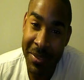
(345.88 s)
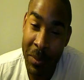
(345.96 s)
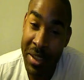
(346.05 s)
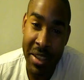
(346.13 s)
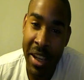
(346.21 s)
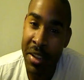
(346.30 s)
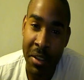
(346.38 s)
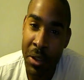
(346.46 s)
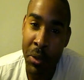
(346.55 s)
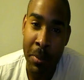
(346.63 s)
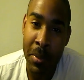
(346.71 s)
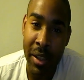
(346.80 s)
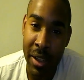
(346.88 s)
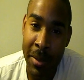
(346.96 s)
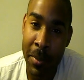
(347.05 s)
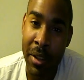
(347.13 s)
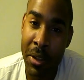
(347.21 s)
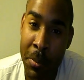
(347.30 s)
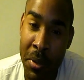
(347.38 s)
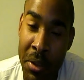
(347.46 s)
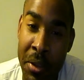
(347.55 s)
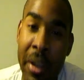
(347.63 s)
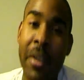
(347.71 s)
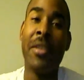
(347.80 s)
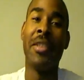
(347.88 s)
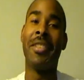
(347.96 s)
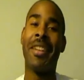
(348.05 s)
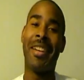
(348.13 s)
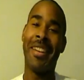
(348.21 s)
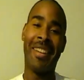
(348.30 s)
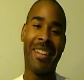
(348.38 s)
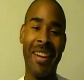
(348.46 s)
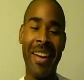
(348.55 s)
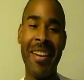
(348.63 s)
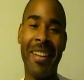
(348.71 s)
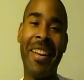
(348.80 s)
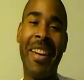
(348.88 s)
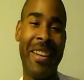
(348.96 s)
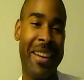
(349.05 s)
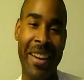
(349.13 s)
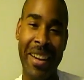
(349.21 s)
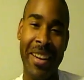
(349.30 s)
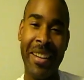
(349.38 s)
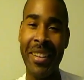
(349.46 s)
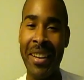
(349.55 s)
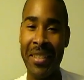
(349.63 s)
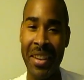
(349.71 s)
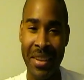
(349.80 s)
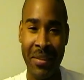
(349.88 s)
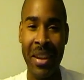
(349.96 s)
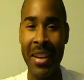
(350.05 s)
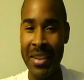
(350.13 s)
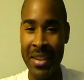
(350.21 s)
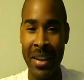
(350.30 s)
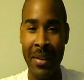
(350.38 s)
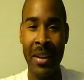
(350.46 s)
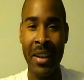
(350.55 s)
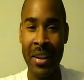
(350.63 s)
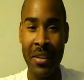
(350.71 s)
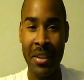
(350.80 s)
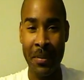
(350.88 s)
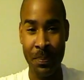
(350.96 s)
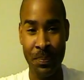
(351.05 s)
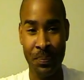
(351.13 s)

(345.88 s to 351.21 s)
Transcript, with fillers: Because I don't know who I'm talking about. I hope you do know. I, I don't have anything bad to say about anyone.